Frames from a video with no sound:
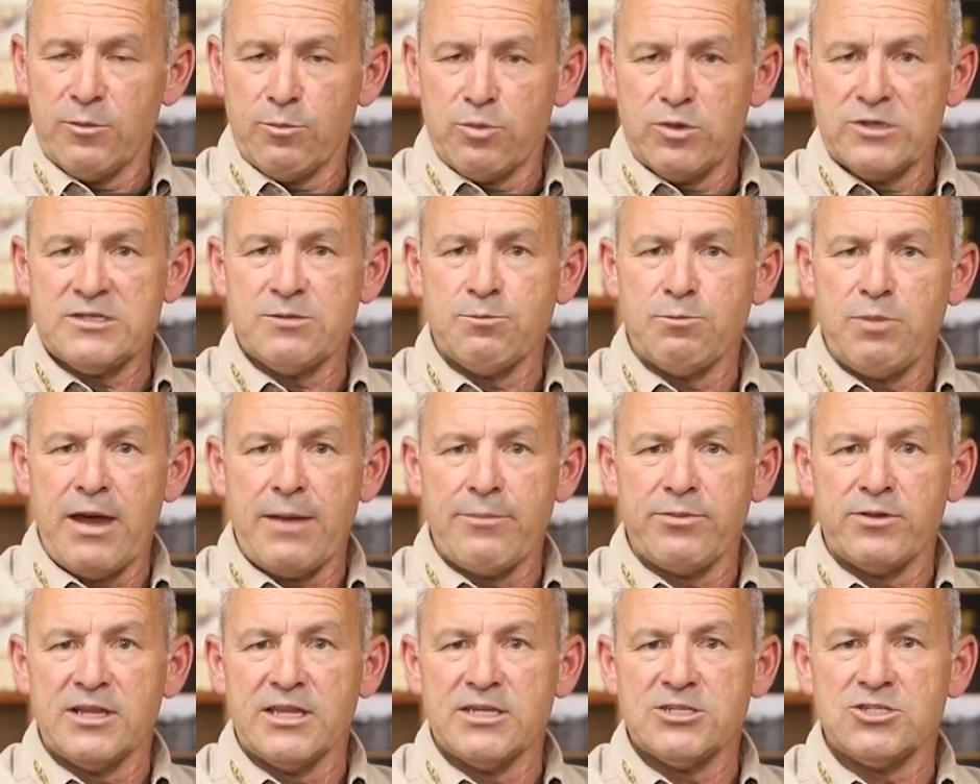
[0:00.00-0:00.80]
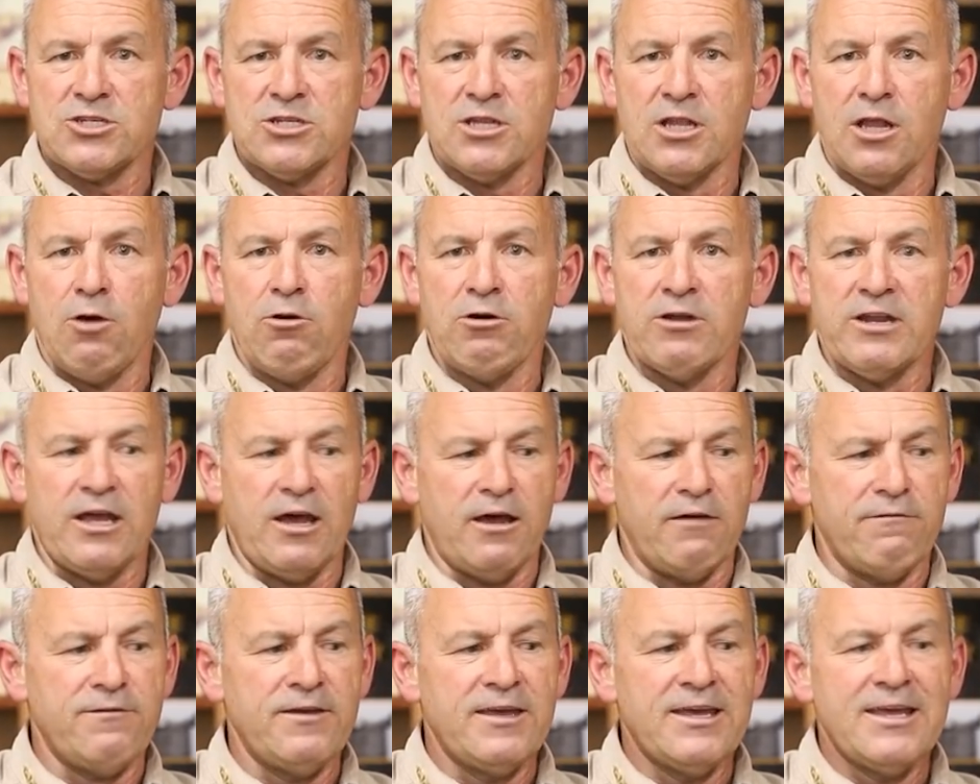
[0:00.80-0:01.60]
the prison population low
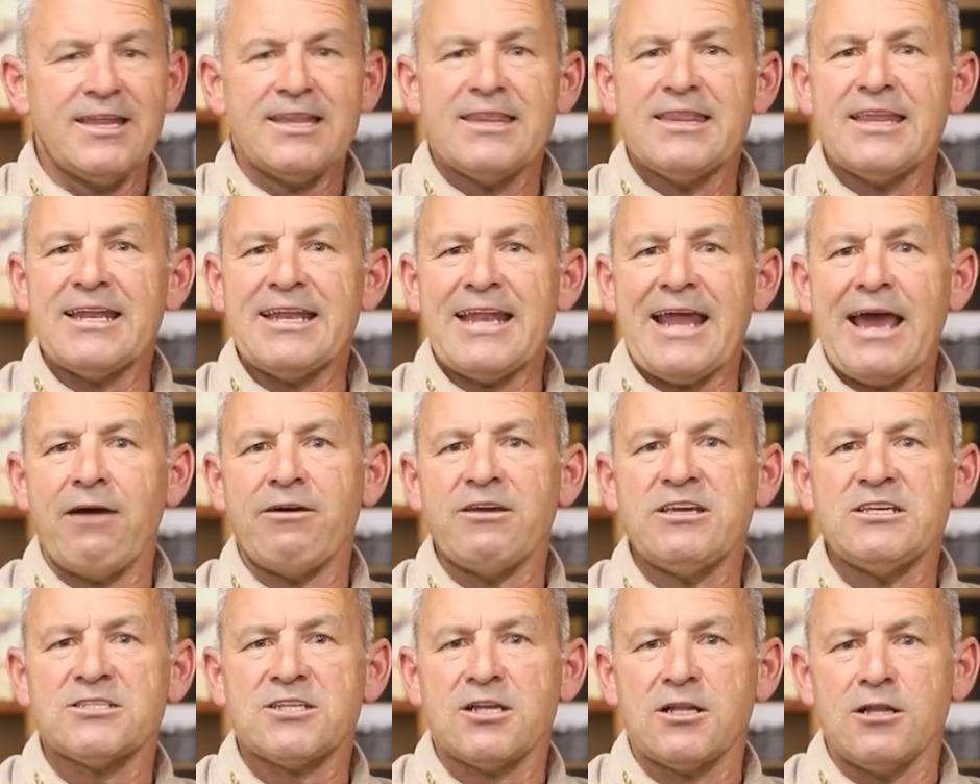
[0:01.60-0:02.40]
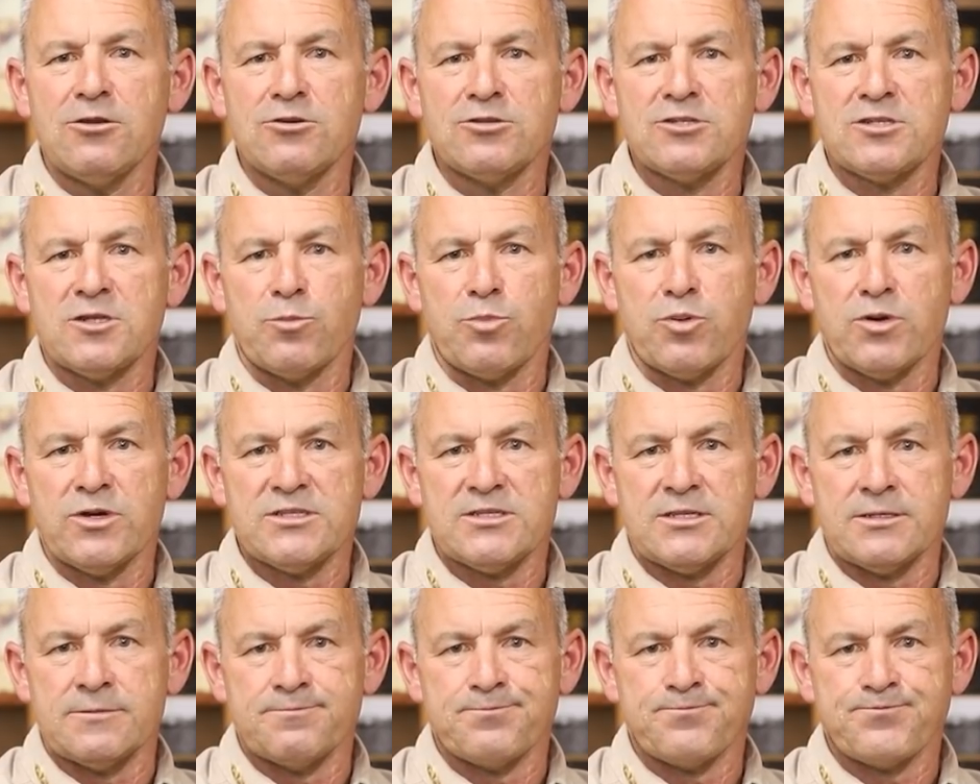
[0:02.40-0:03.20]
enough, that now he's closed a
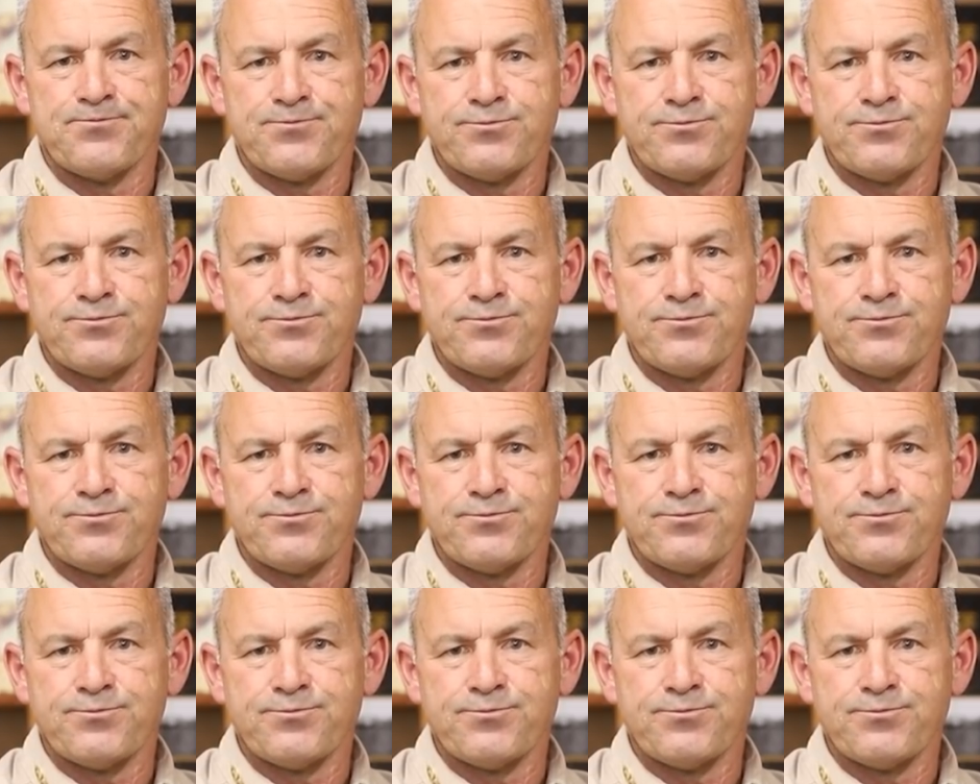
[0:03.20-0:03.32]
prison.